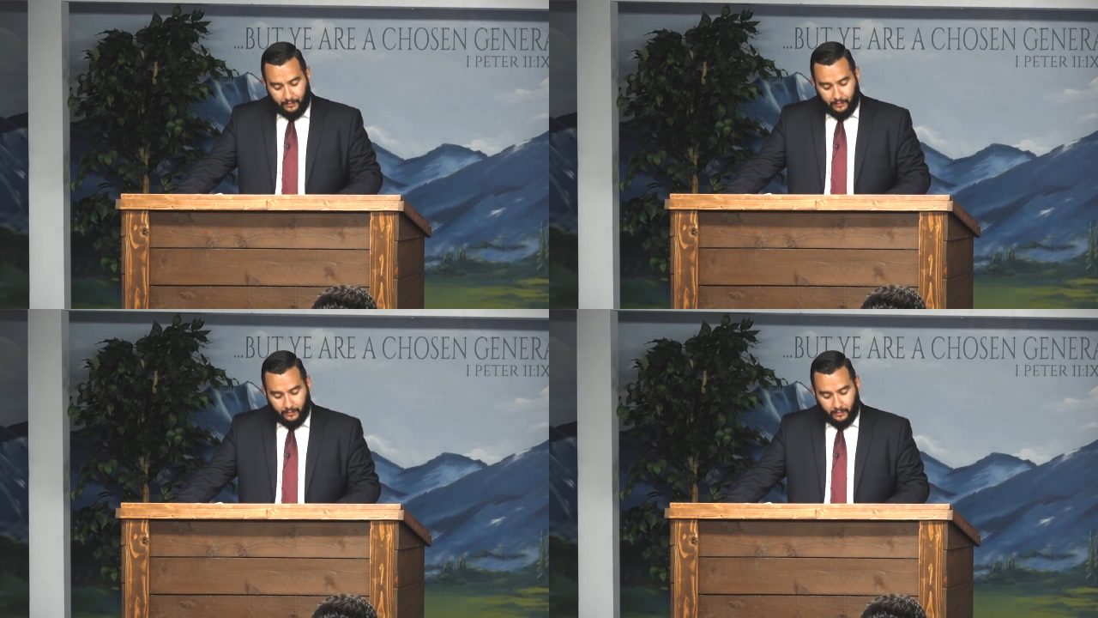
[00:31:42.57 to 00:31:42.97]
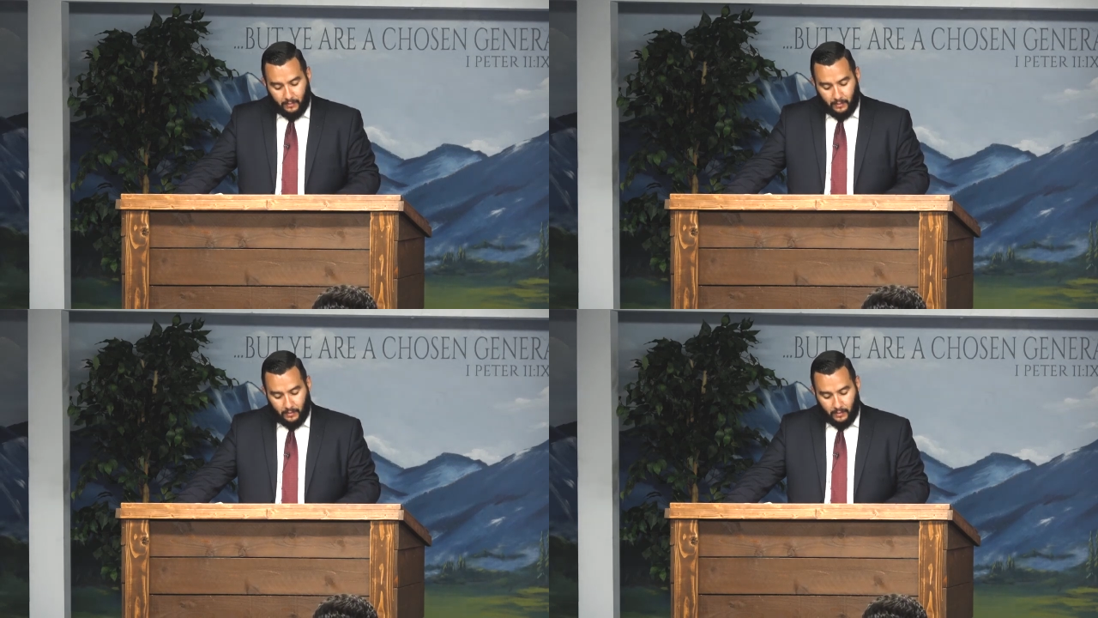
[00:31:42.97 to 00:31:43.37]

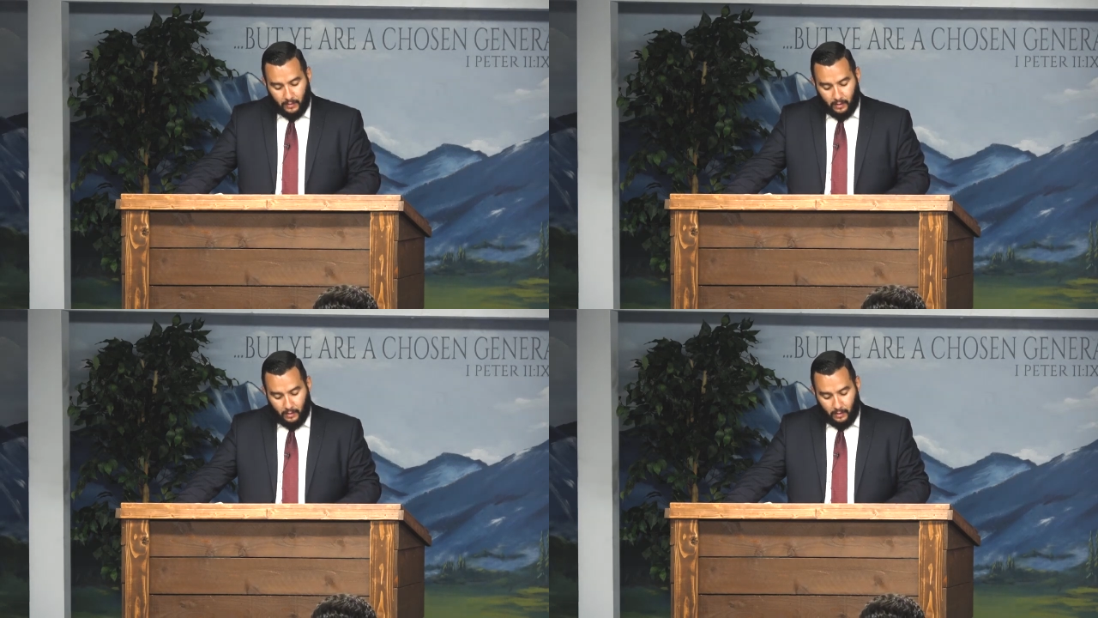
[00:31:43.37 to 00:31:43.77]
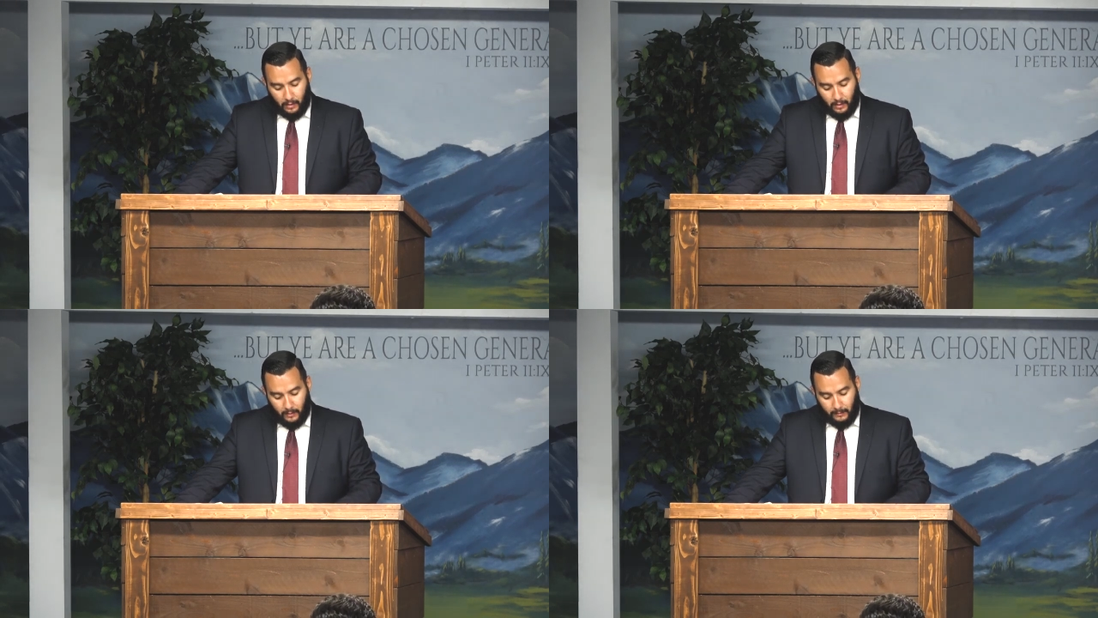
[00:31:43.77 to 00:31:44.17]

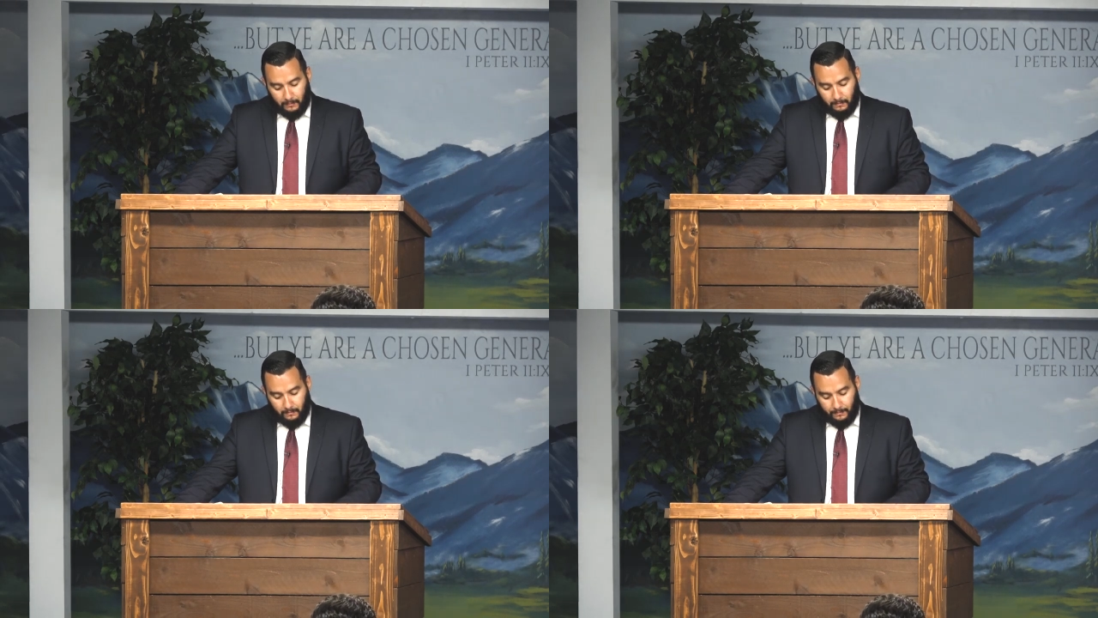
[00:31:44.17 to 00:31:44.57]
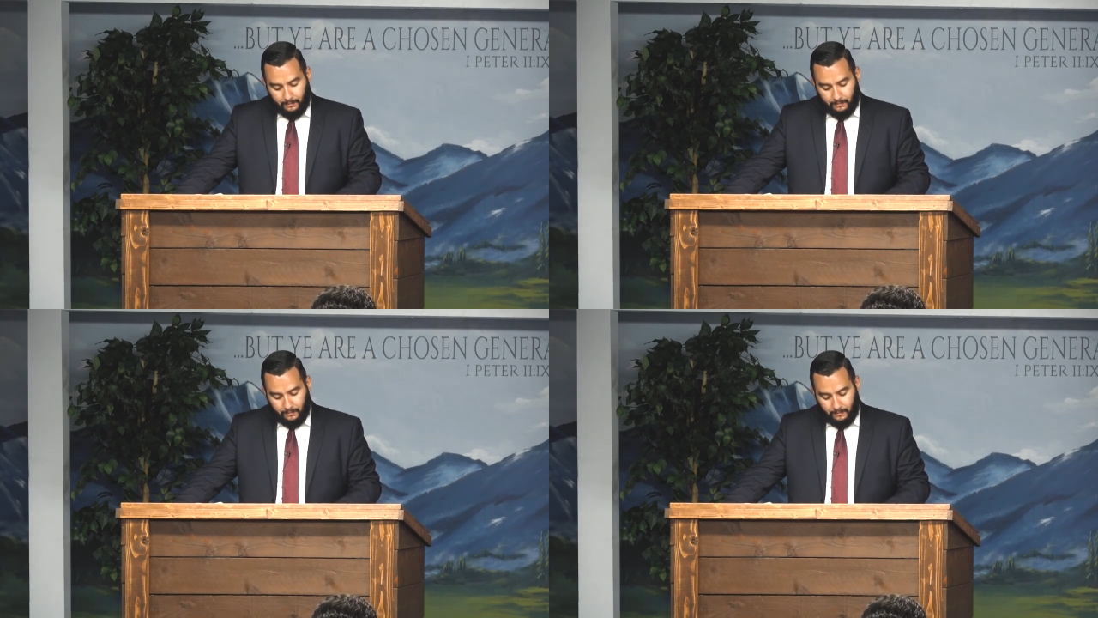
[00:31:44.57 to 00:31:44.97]

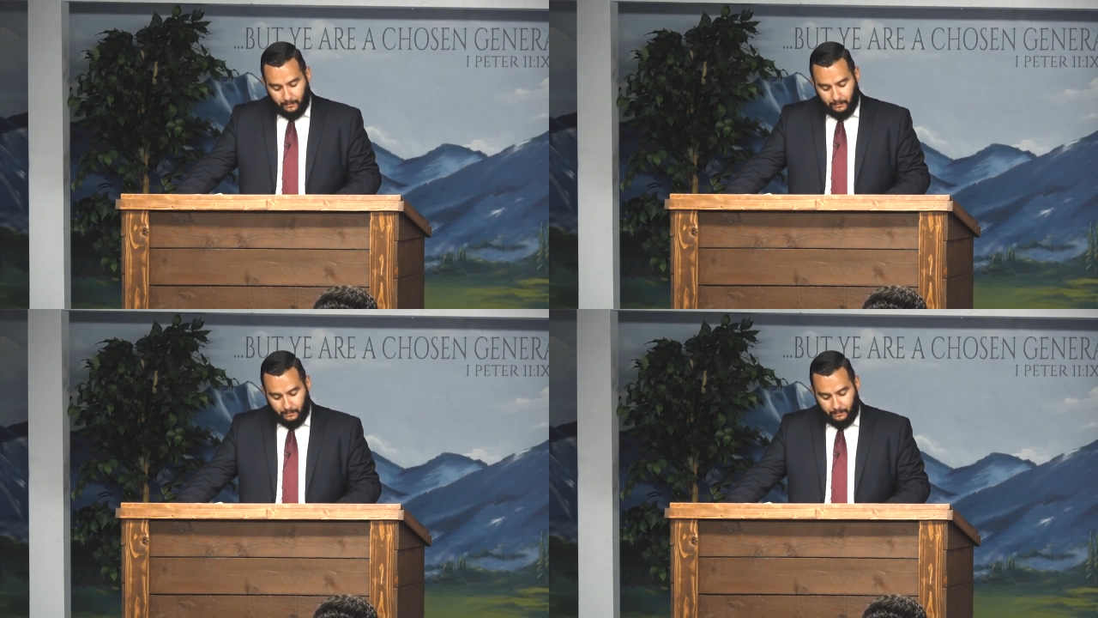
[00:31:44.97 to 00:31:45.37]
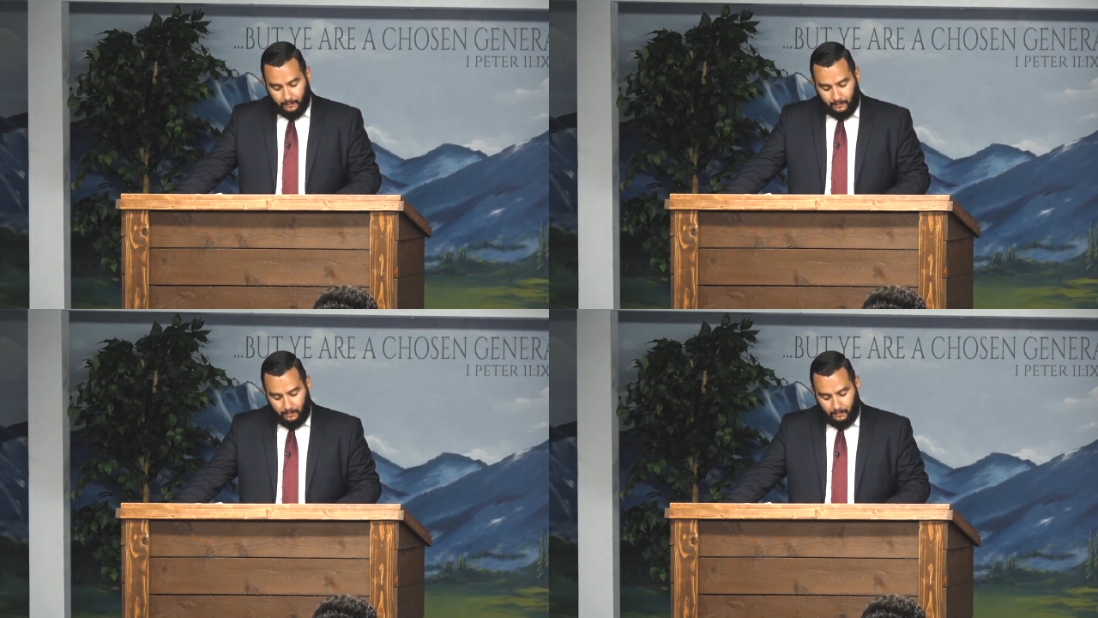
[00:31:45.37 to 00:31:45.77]

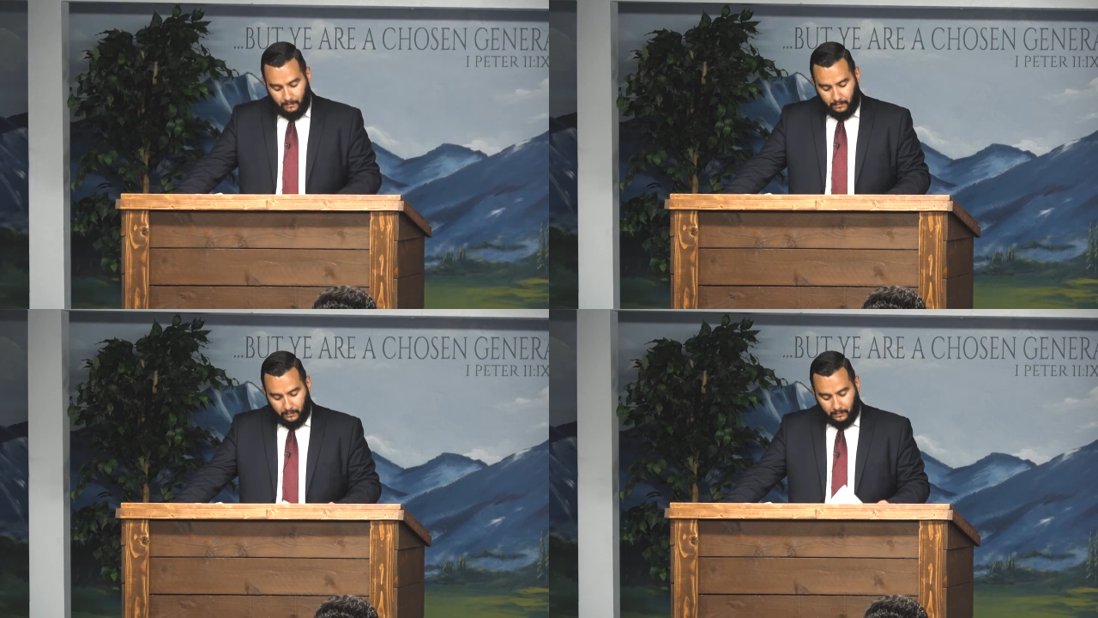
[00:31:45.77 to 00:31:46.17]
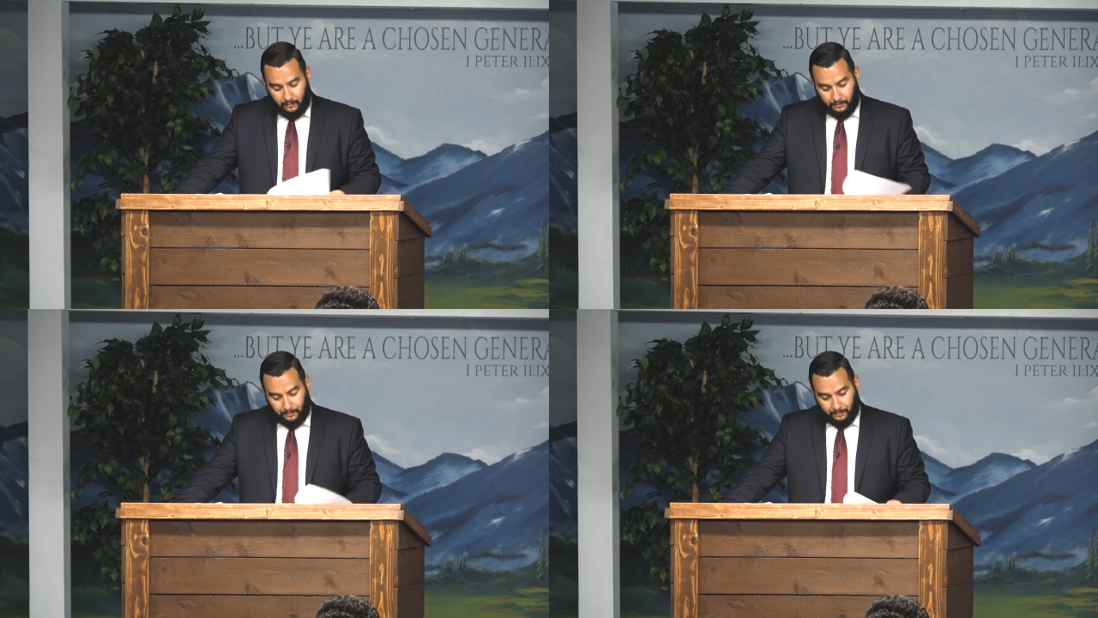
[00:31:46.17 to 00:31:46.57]

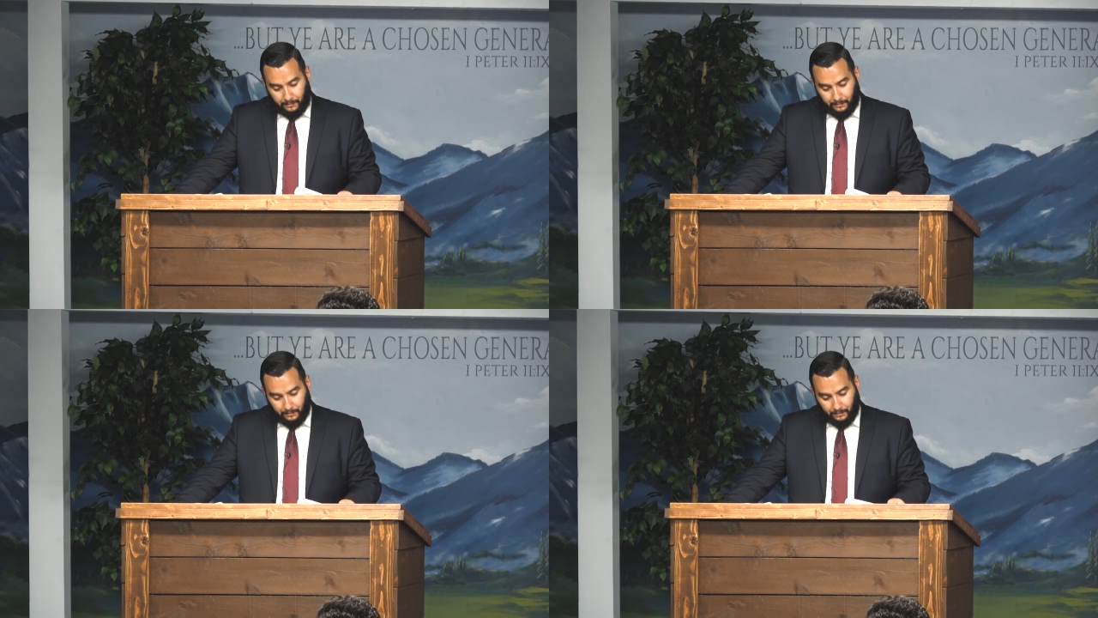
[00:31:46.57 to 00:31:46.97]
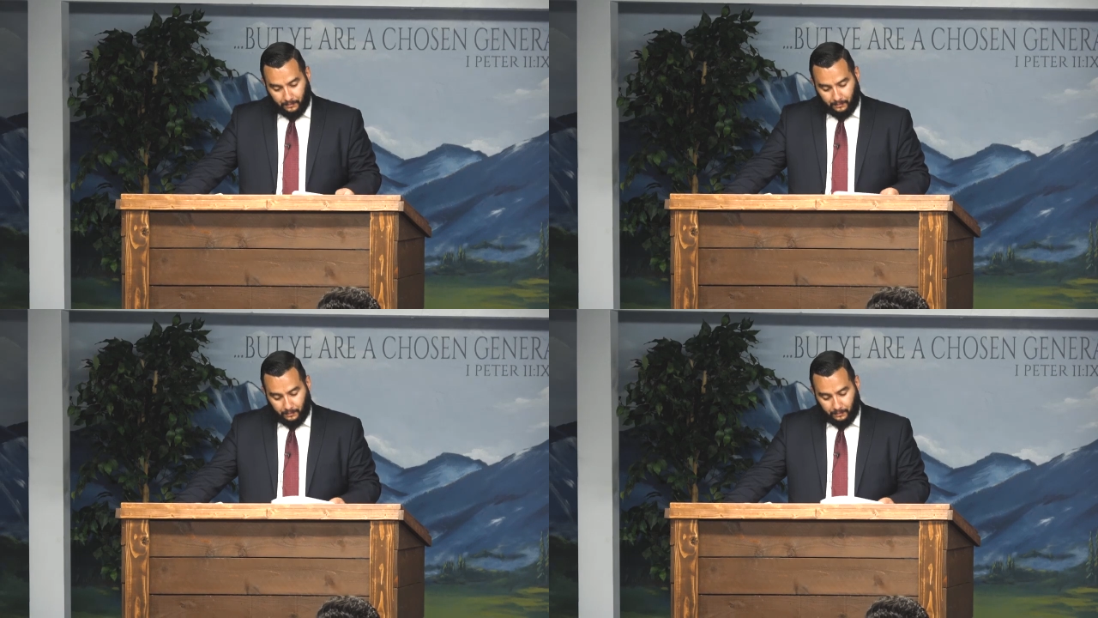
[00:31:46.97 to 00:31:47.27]
No one is speaking in this clip.